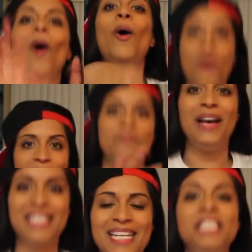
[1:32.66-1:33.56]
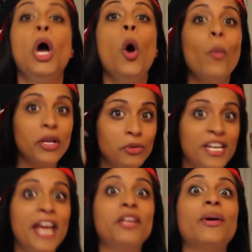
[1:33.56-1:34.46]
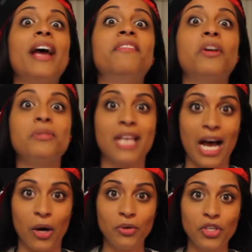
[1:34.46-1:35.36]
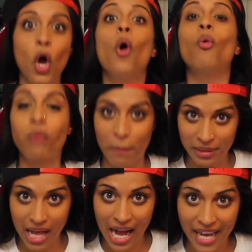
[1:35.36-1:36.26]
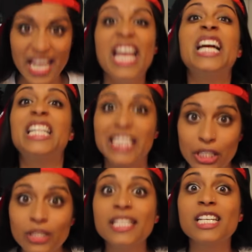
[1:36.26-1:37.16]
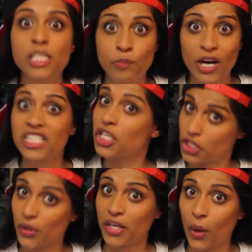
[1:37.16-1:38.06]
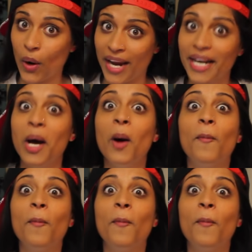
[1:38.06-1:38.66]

Oh, and the best is, when you take your headphones out, reply, clearly express that you're annoyed,